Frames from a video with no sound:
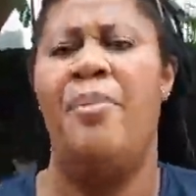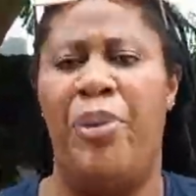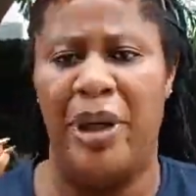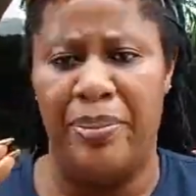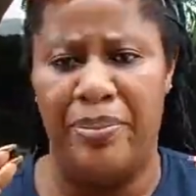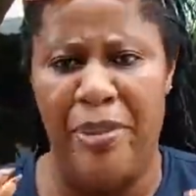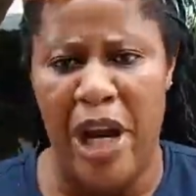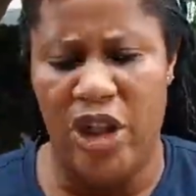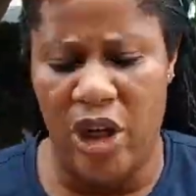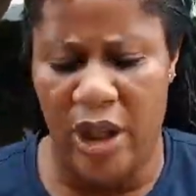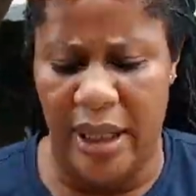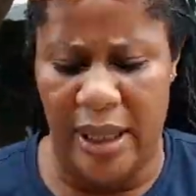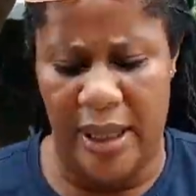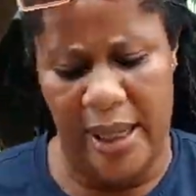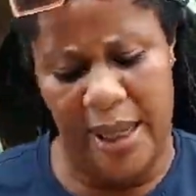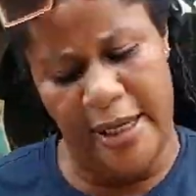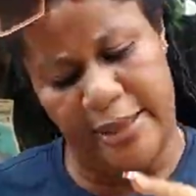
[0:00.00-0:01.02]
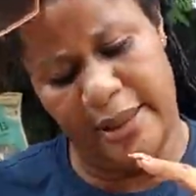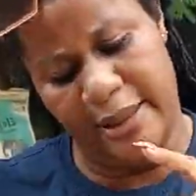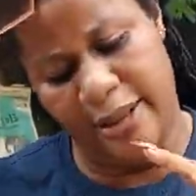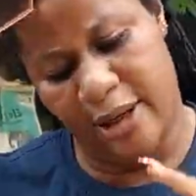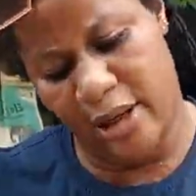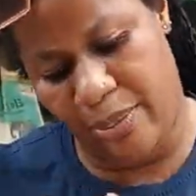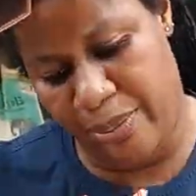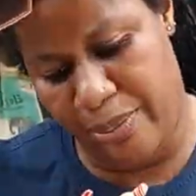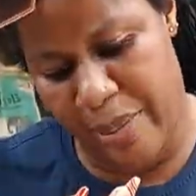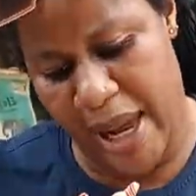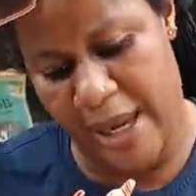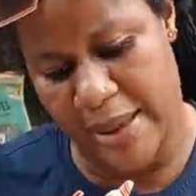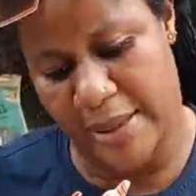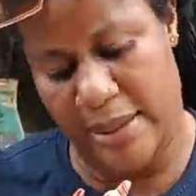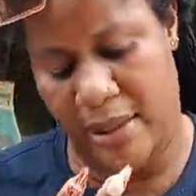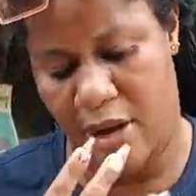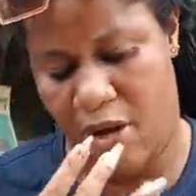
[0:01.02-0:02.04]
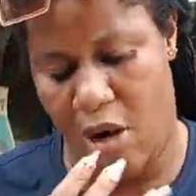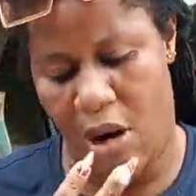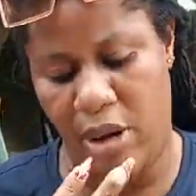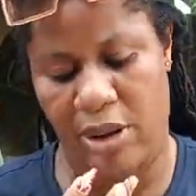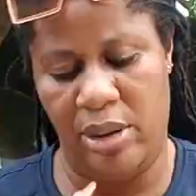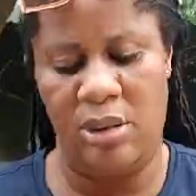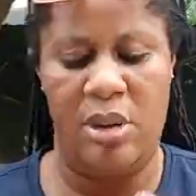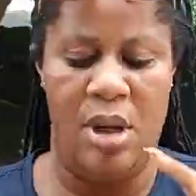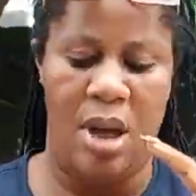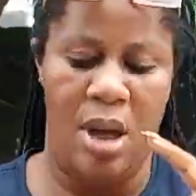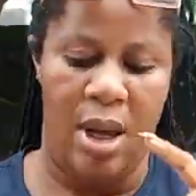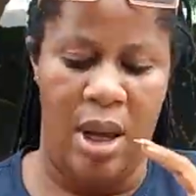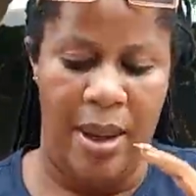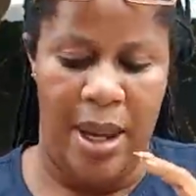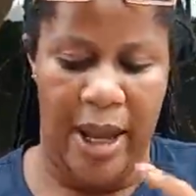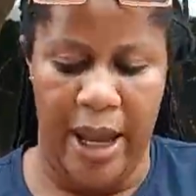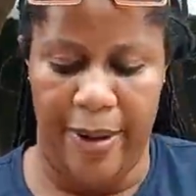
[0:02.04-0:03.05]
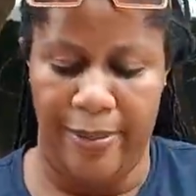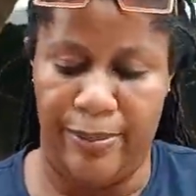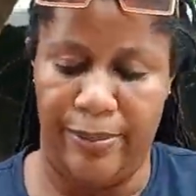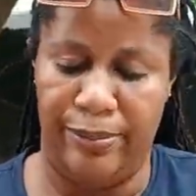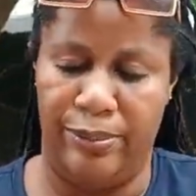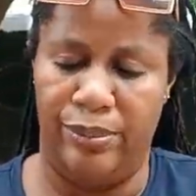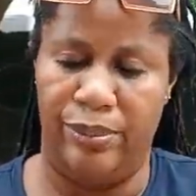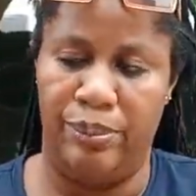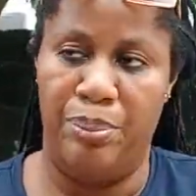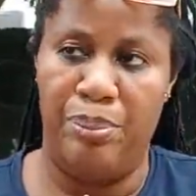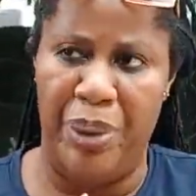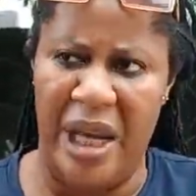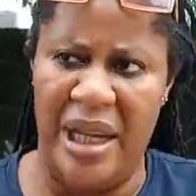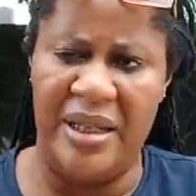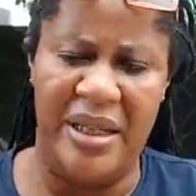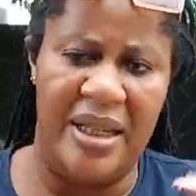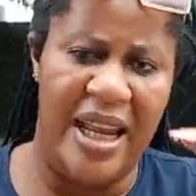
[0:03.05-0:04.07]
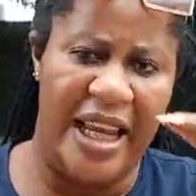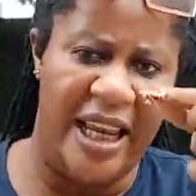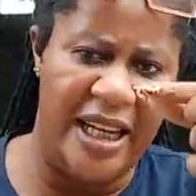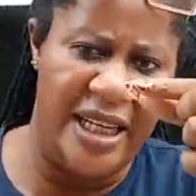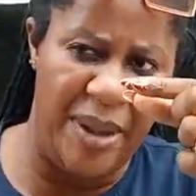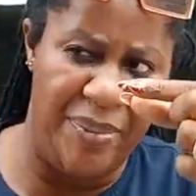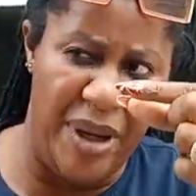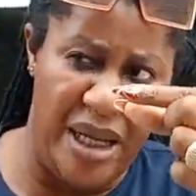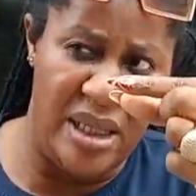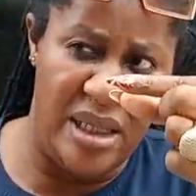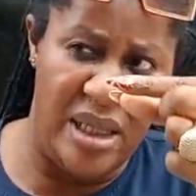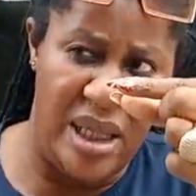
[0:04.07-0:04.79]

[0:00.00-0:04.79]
But majorly is maize, corn, beans, the kidney beans.